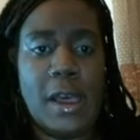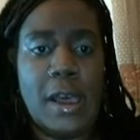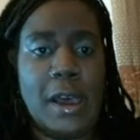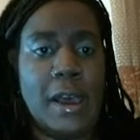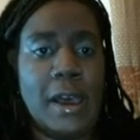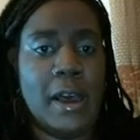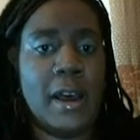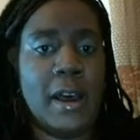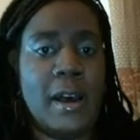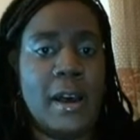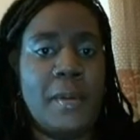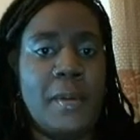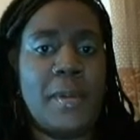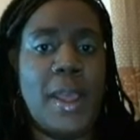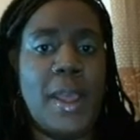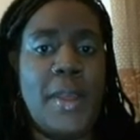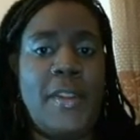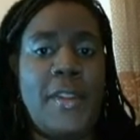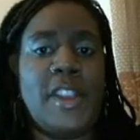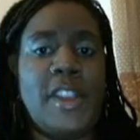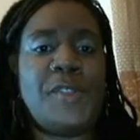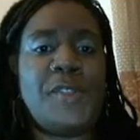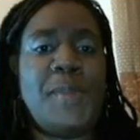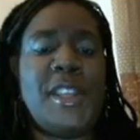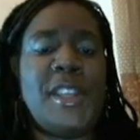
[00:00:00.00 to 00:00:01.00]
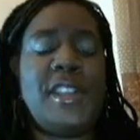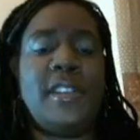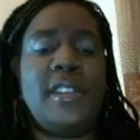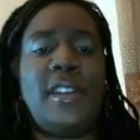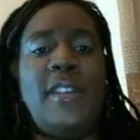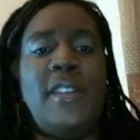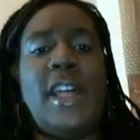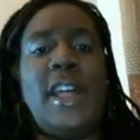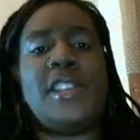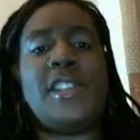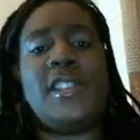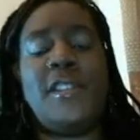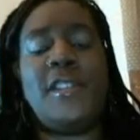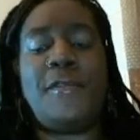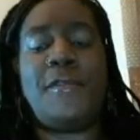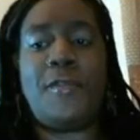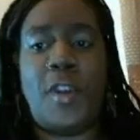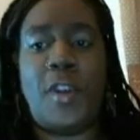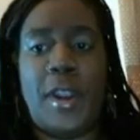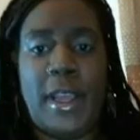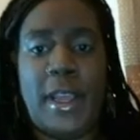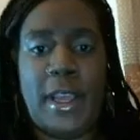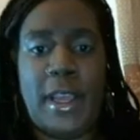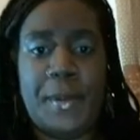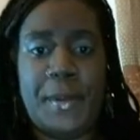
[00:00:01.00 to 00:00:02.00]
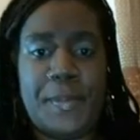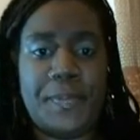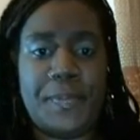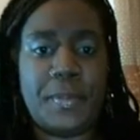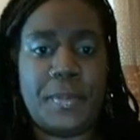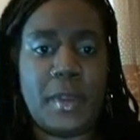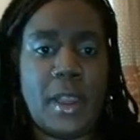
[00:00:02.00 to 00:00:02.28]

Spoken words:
and it's basically that's the front end.